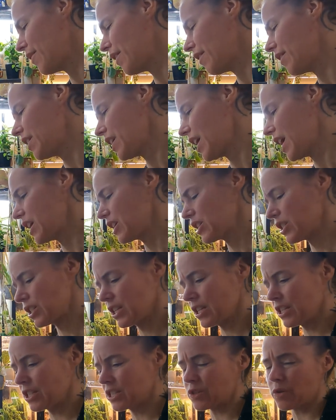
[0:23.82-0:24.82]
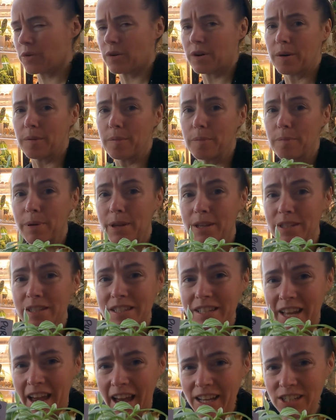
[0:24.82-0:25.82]
variations or
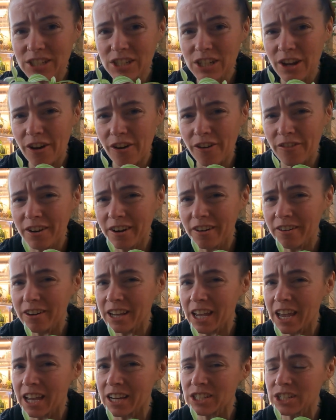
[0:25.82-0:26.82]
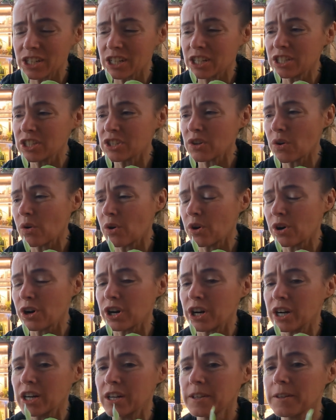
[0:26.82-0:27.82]
pistachio variations,
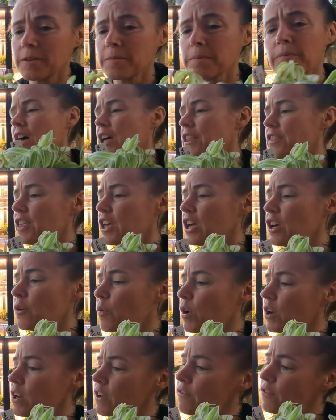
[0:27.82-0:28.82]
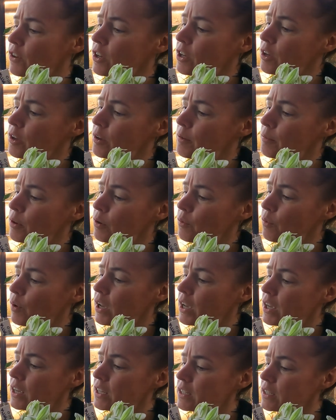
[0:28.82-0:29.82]
or I think one of them
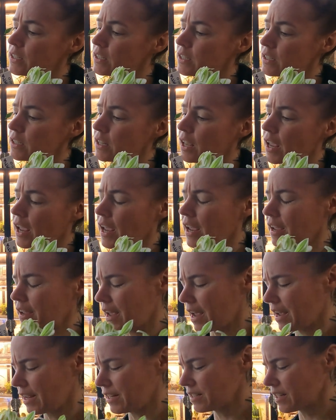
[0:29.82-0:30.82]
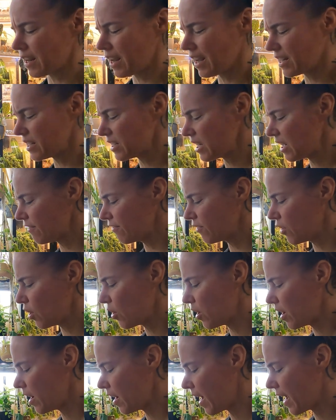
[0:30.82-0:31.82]
was a
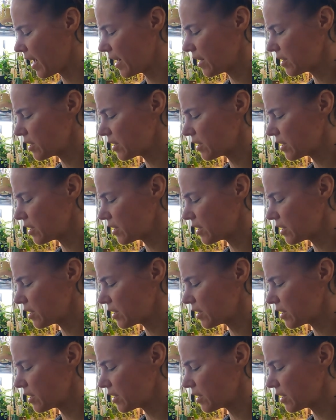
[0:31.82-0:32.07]
antiflora,